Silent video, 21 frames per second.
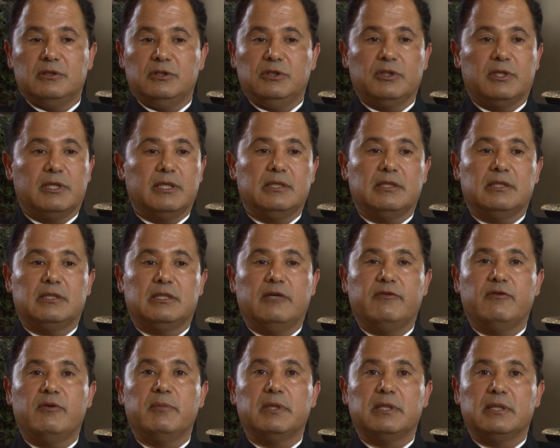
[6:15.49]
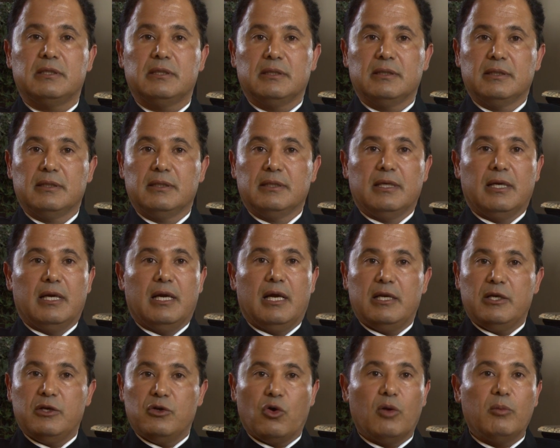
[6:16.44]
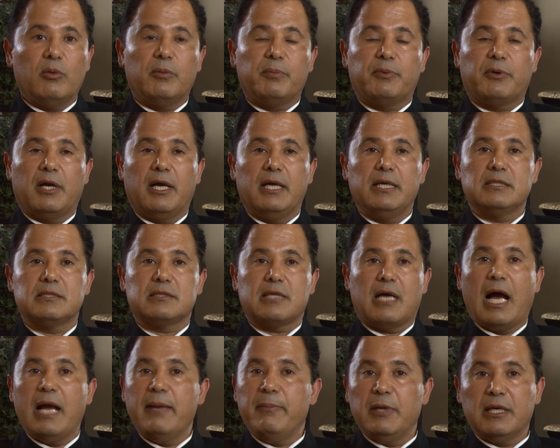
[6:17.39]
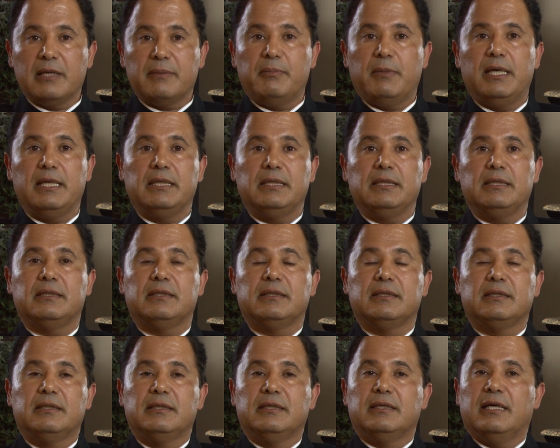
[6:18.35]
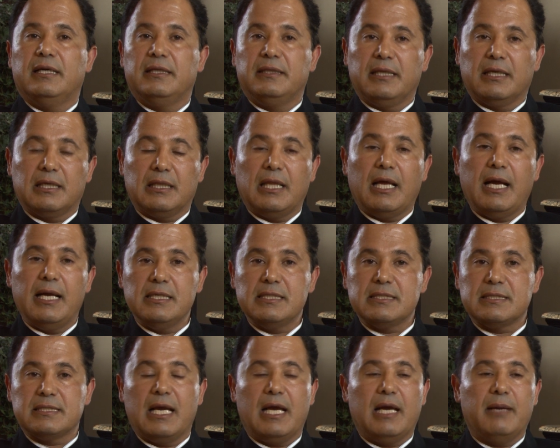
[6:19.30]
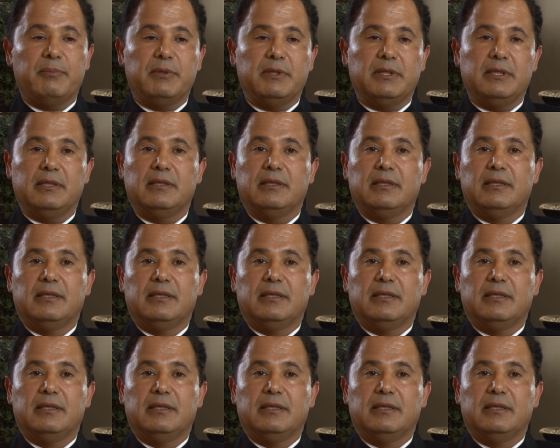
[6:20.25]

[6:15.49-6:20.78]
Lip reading: You can give him a normal price. I make money and the client is happy.